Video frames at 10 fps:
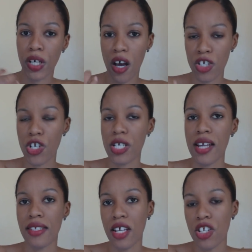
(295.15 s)

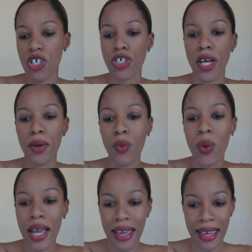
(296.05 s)
consciousness in such a
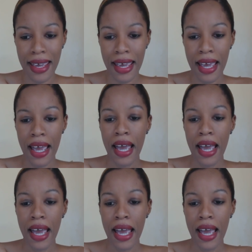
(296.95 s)
way